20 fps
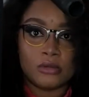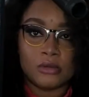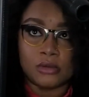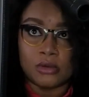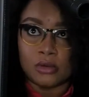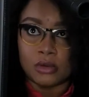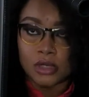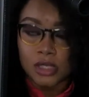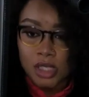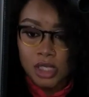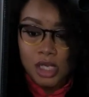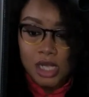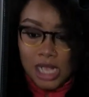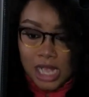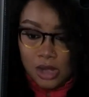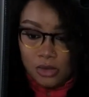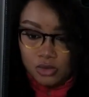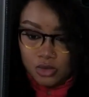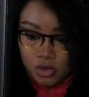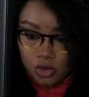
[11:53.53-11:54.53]
long,
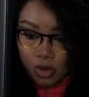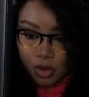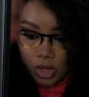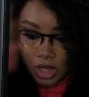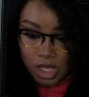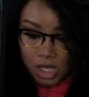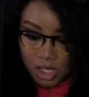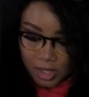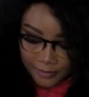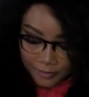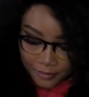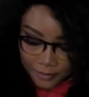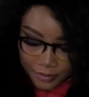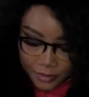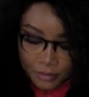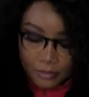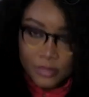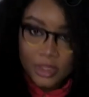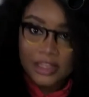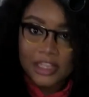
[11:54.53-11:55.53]
how tall
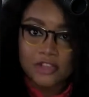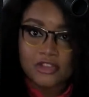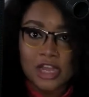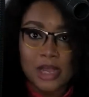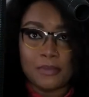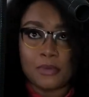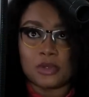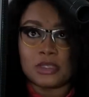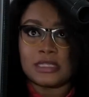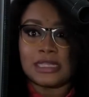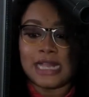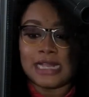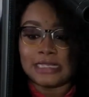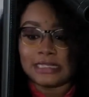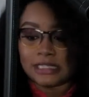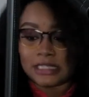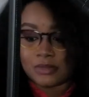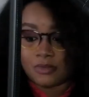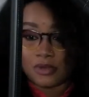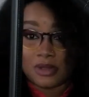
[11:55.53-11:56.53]
the tripod stand
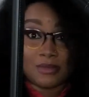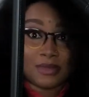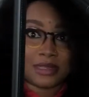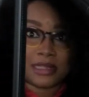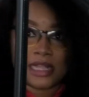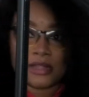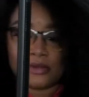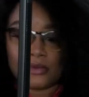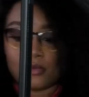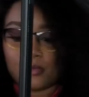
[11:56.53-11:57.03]
is. But I mean, I don't